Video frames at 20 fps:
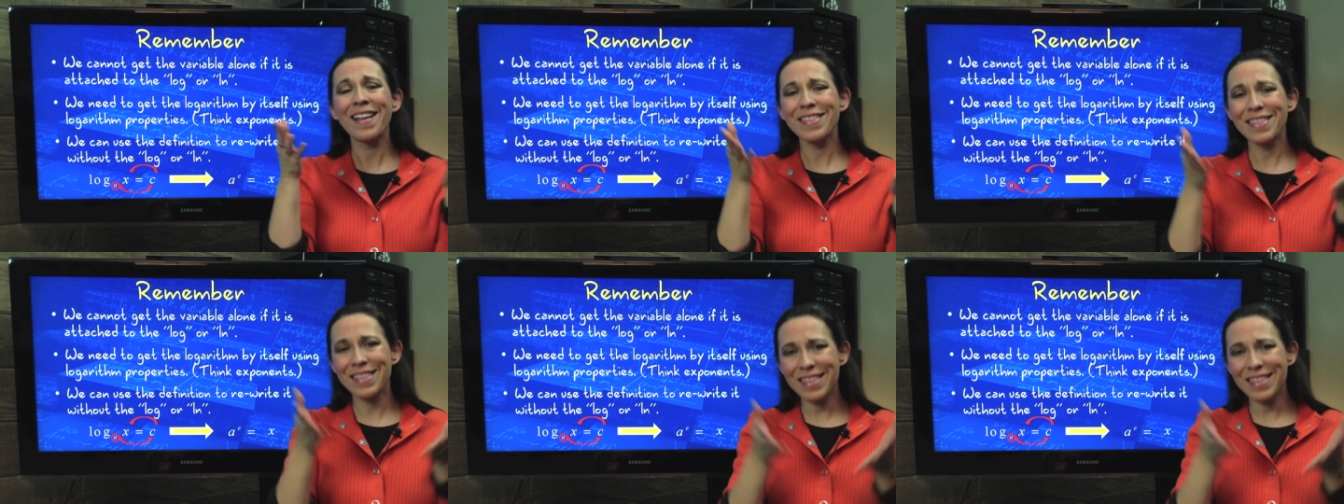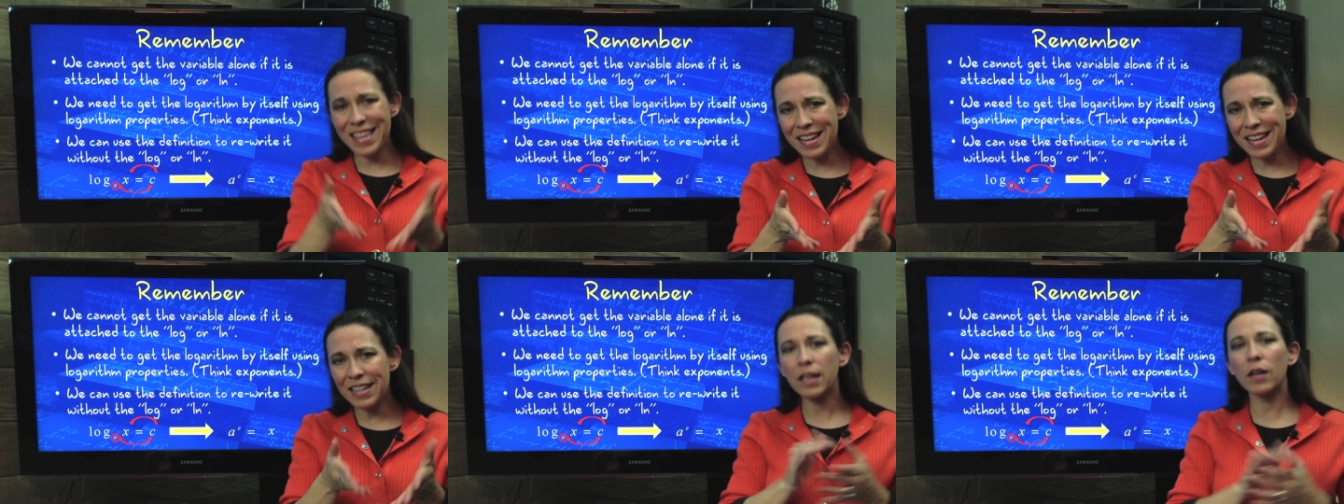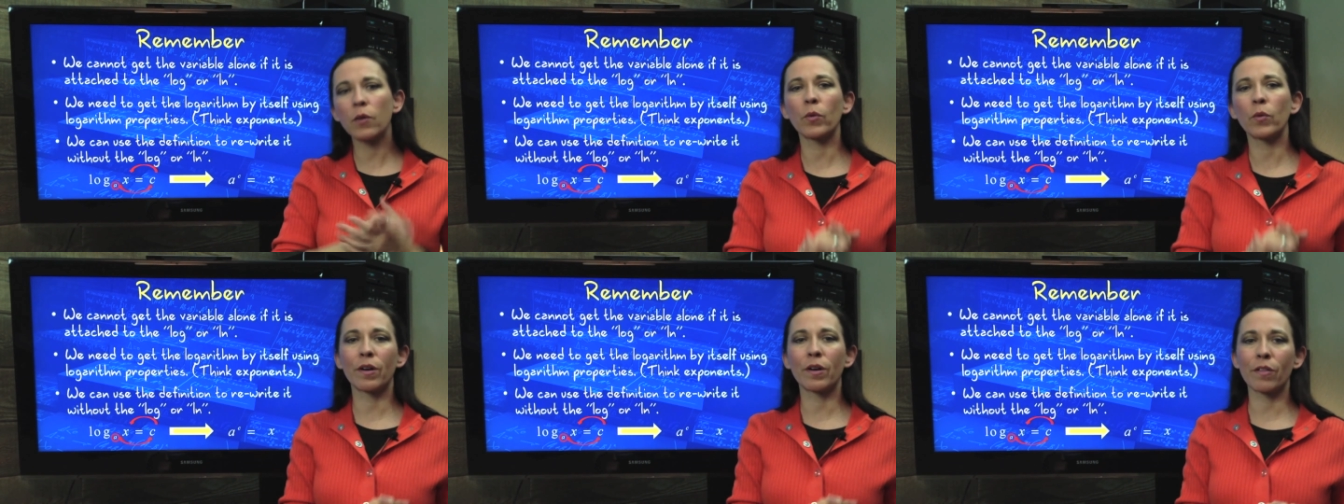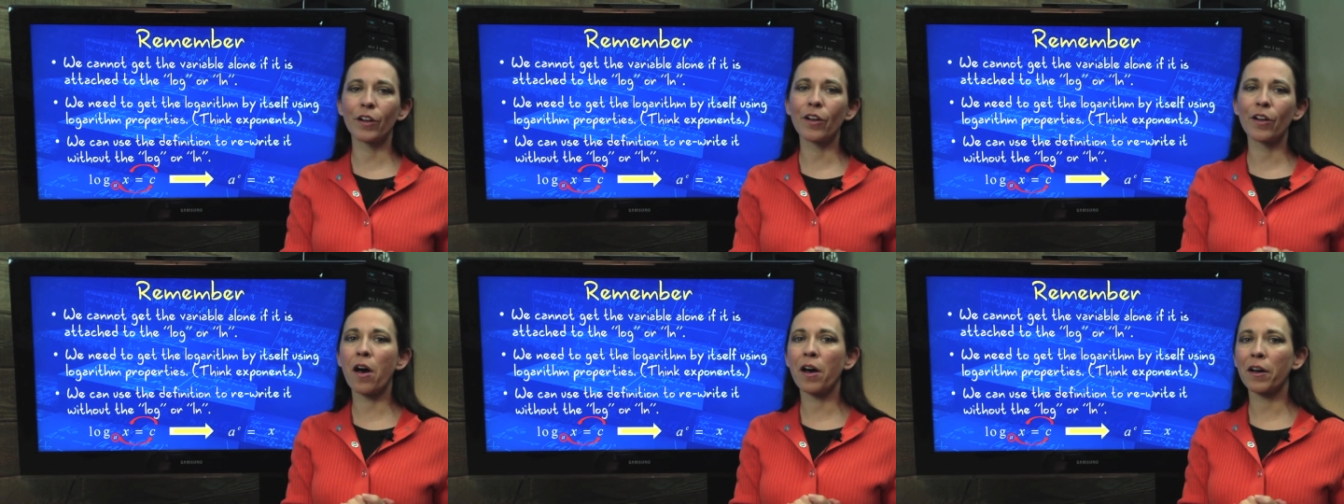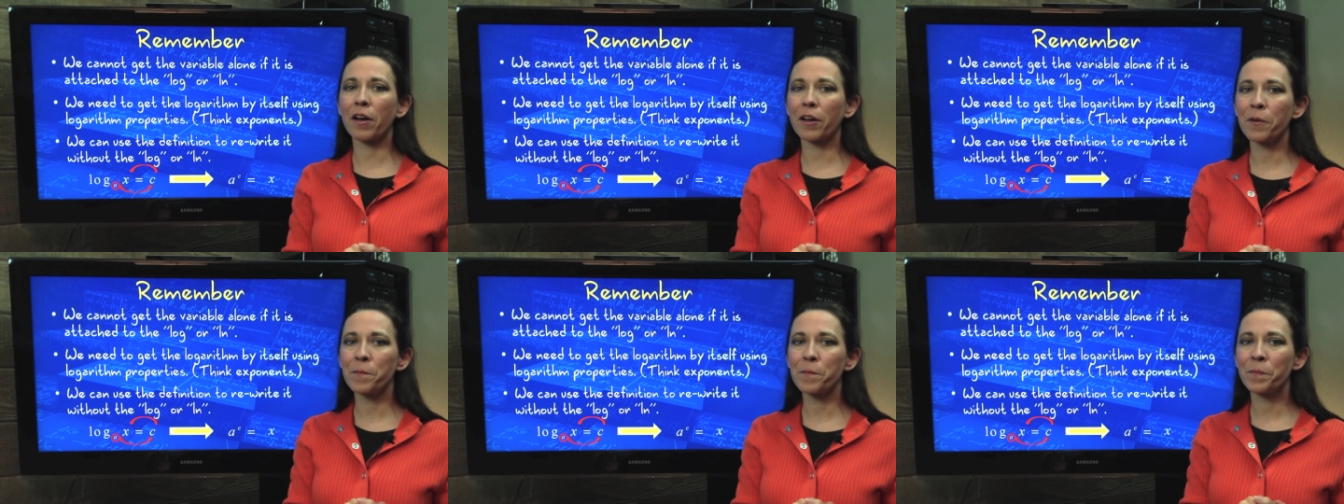then get rid of the
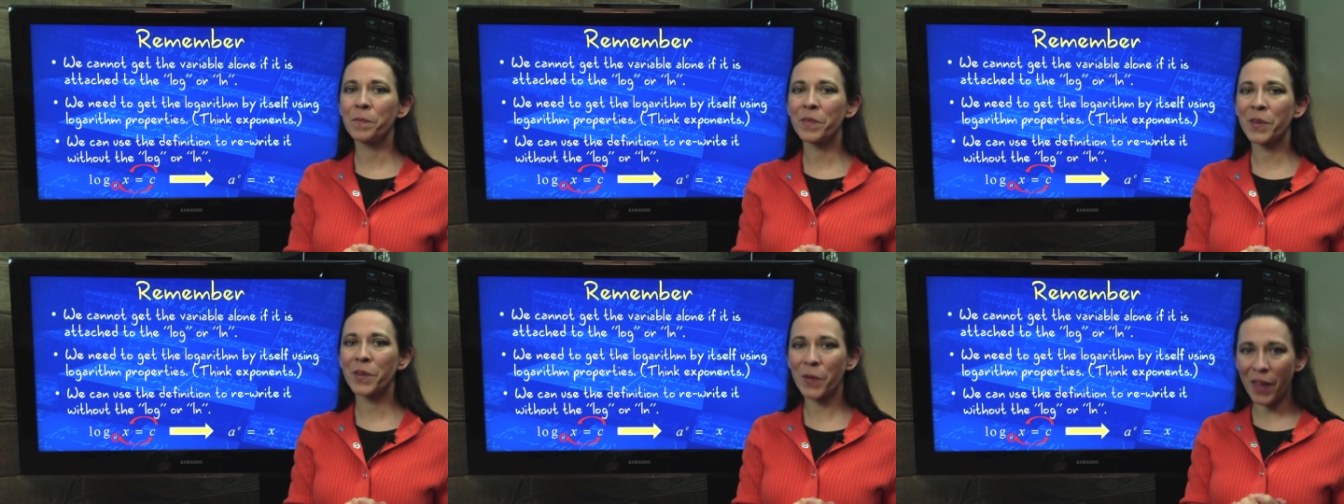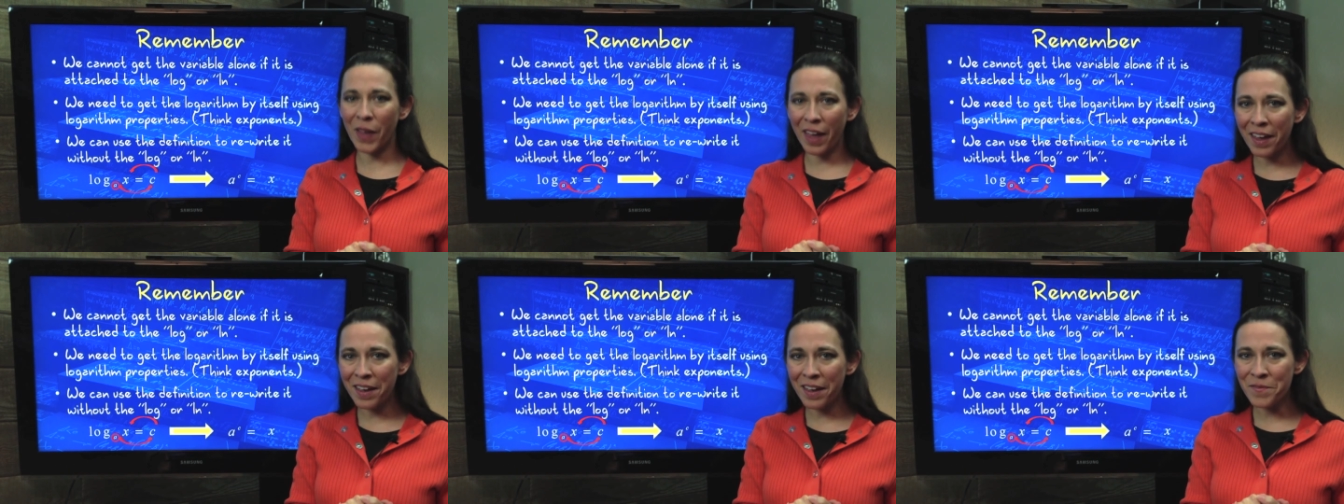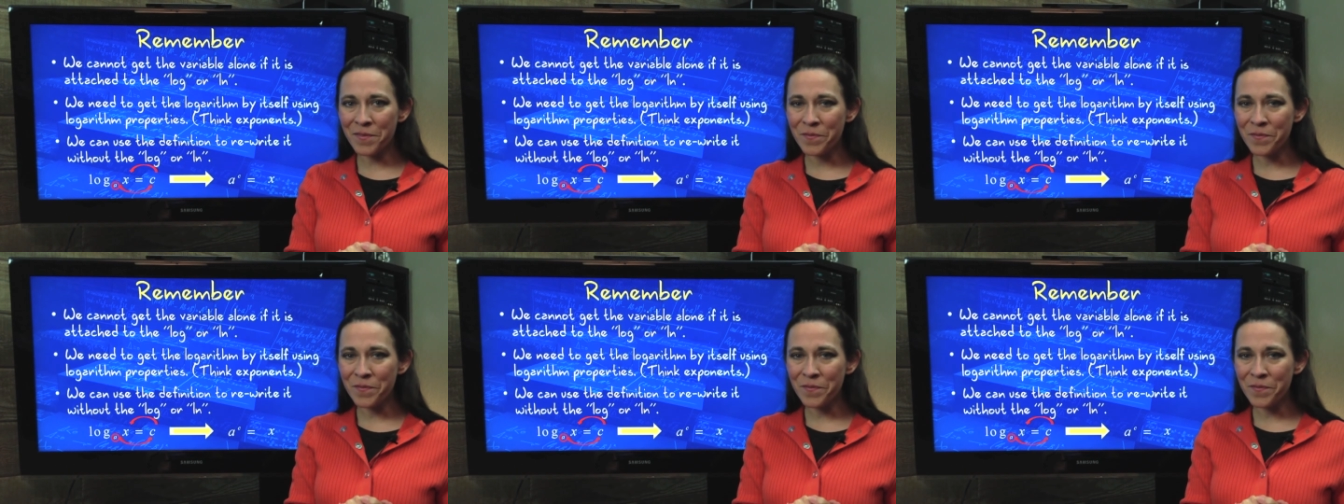log. Okay?